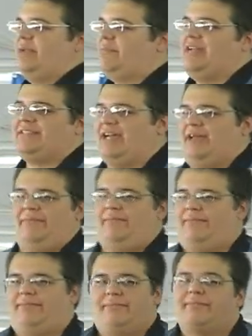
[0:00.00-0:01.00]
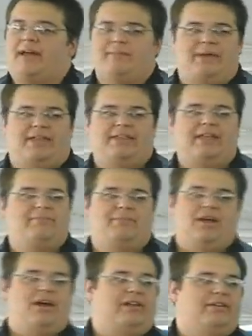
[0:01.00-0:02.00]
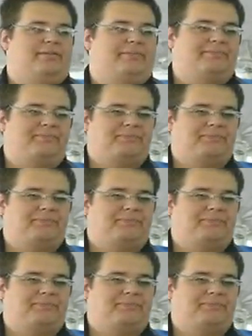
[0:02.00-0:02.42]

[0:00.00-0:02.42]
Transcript: in my time at Bentley and beyond.